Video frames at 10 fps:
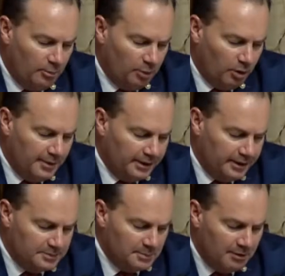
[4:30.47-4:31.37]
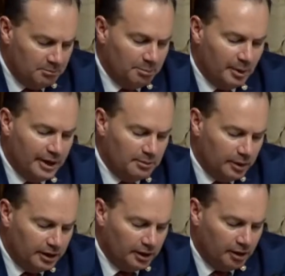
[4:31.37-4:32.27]
prominent has mountain biking
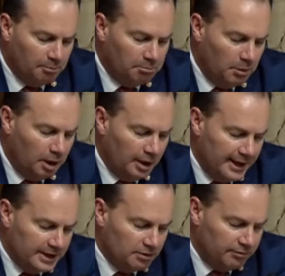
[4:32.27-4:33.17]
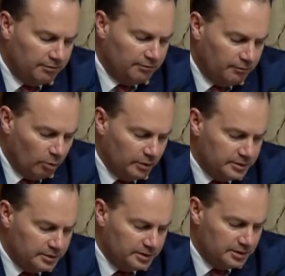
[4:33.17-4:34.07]
become on National
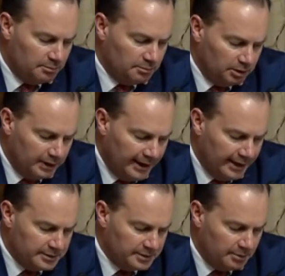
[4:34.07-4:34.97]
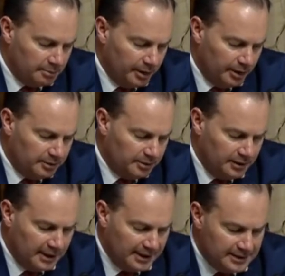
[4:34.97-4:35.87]
Forest System lands compared to the
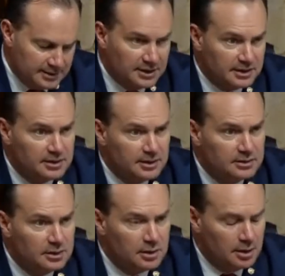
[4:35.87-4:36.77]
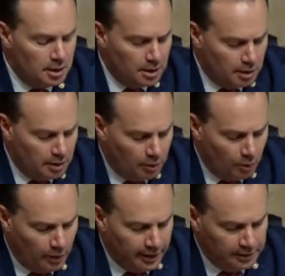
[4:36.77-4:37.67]
1960s
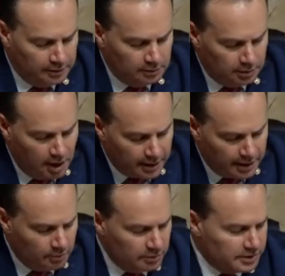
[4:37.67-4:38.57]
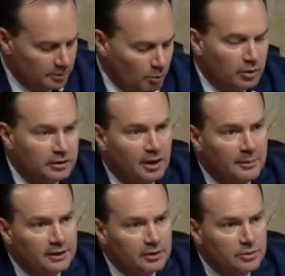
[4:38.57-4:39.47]
when logging was a more
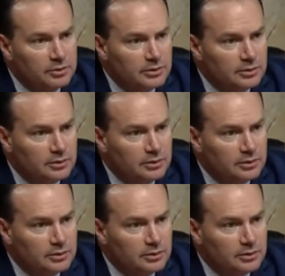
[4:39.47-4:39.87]
dominant use?